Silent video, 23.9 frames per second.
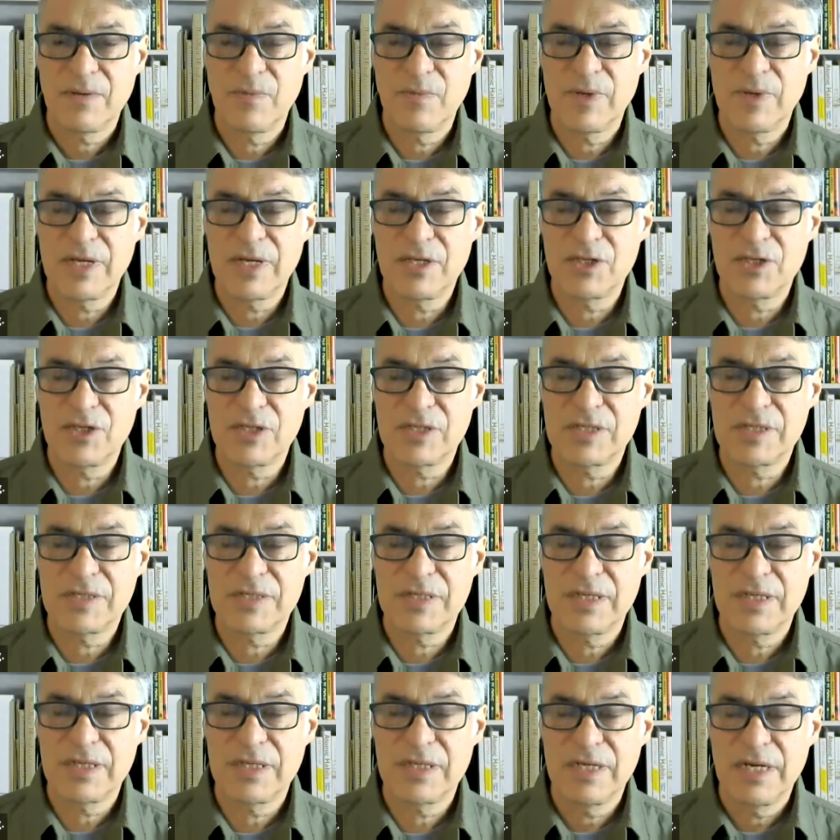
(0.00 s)
We can
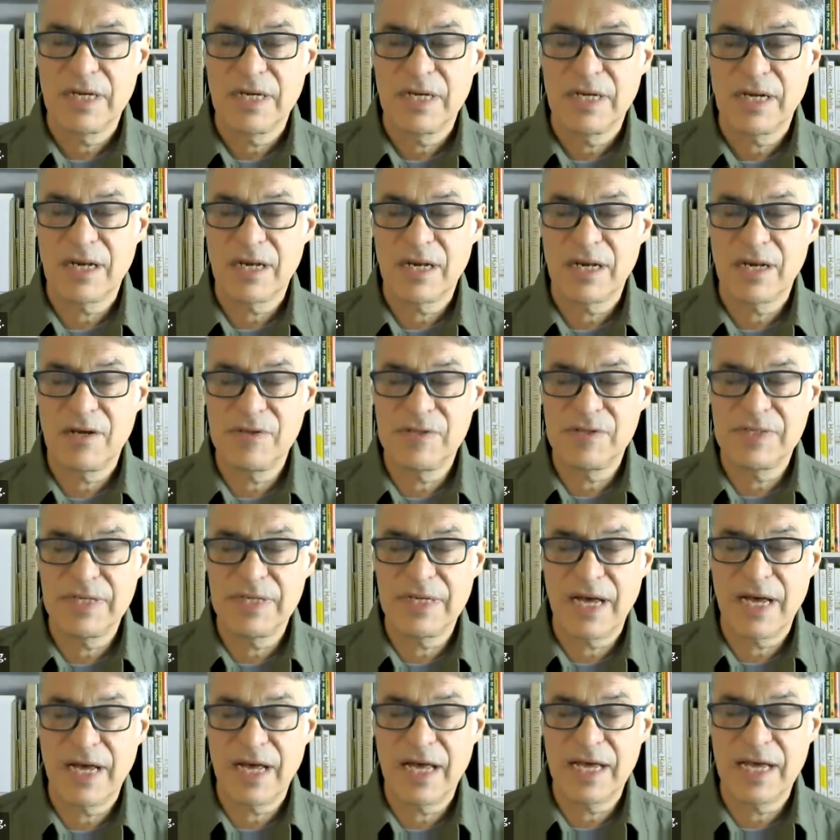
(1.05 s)
just close
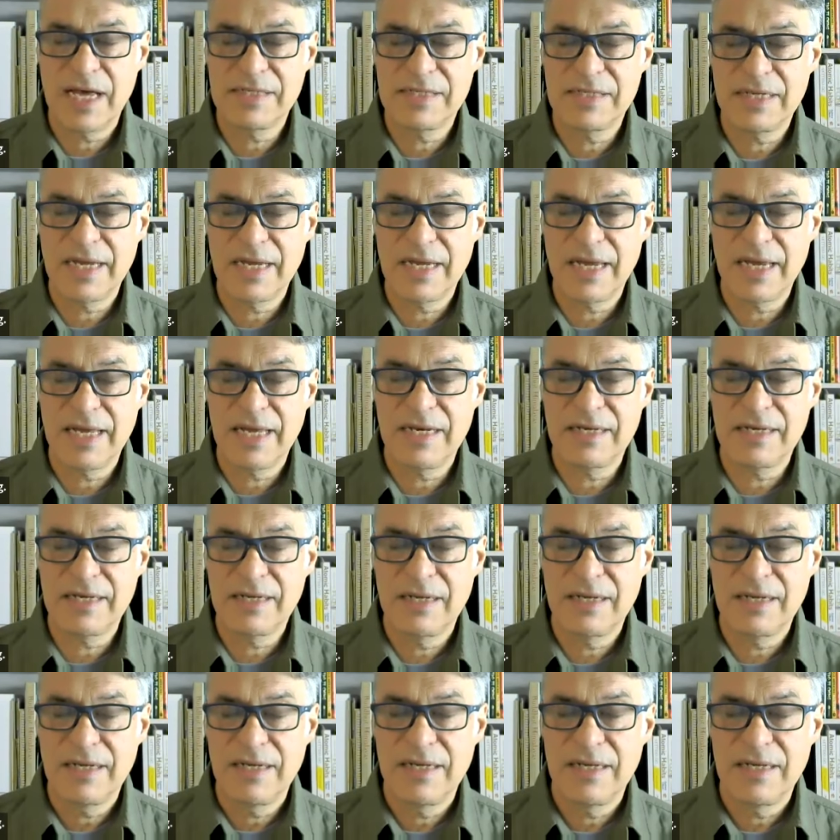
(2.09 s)
the eyes again.
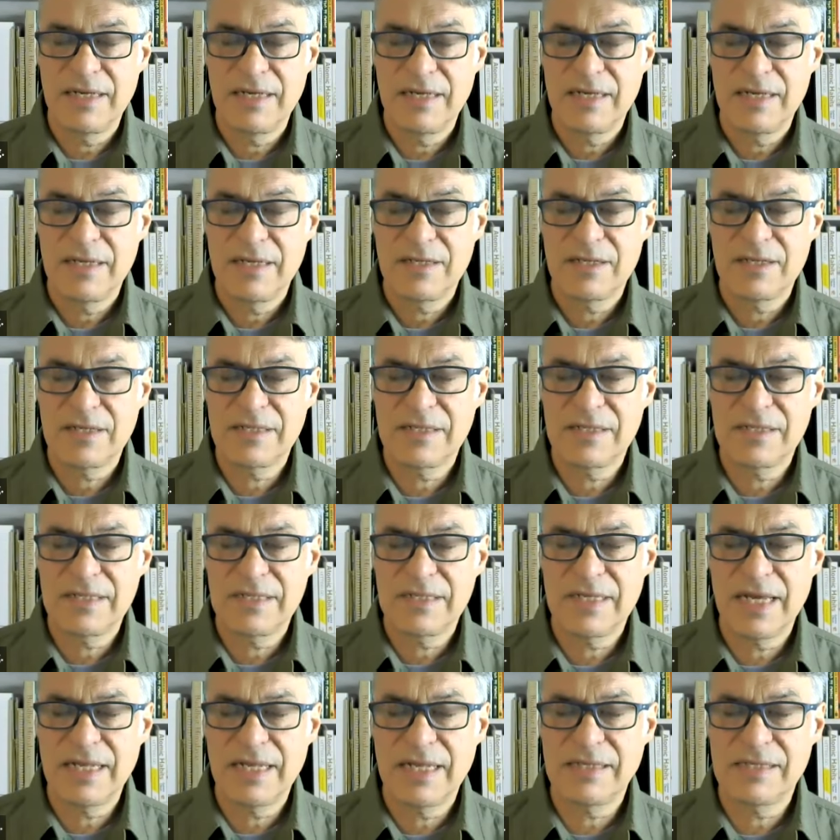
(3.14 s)

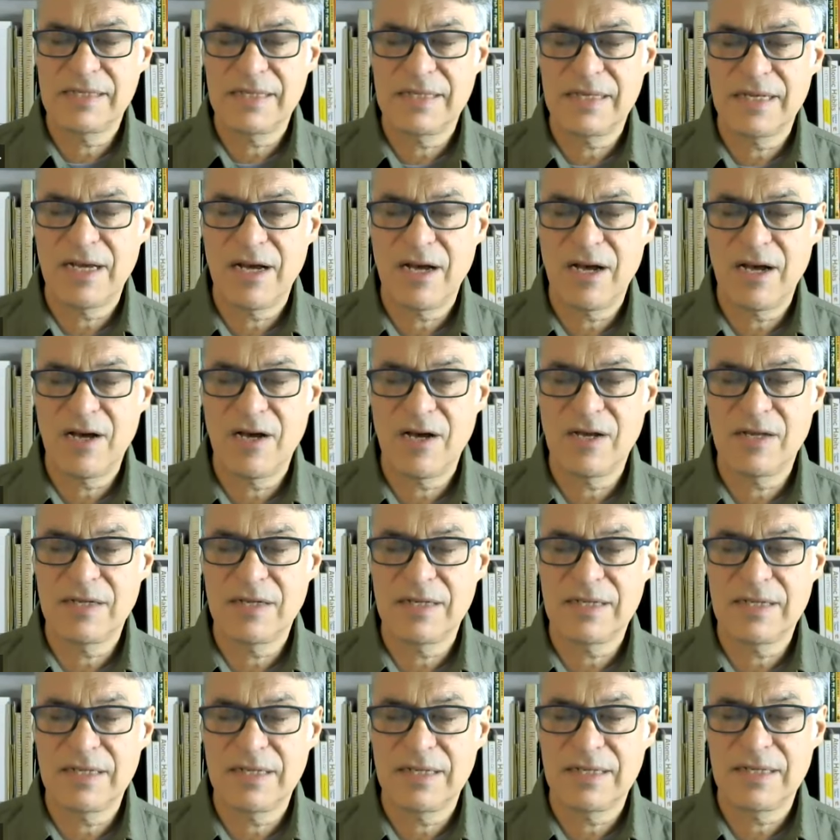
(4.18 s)
Just sense the
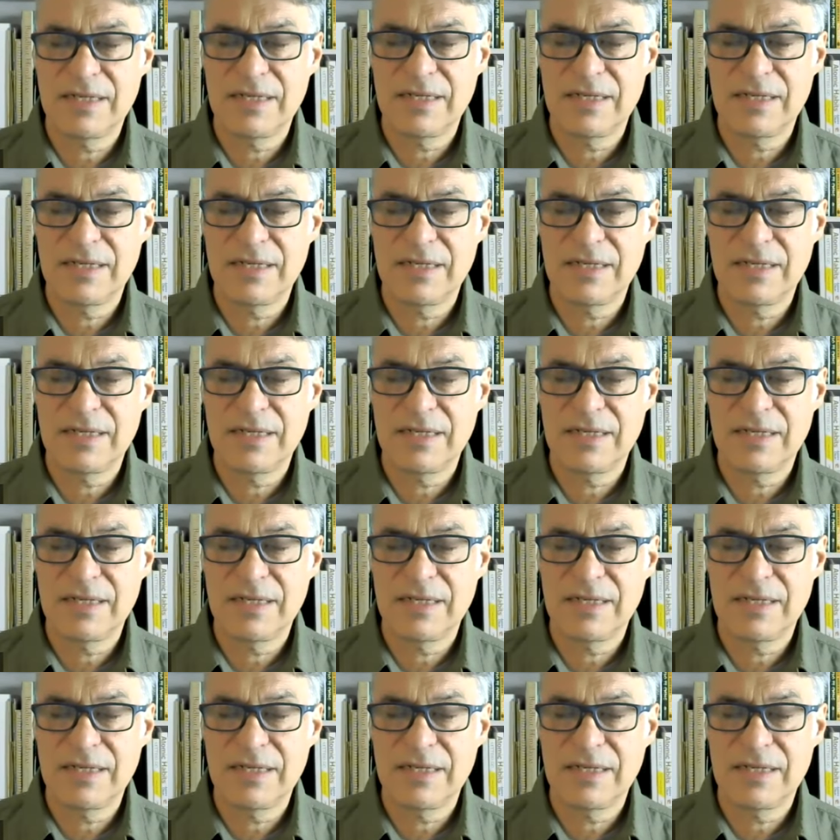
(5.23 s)
heart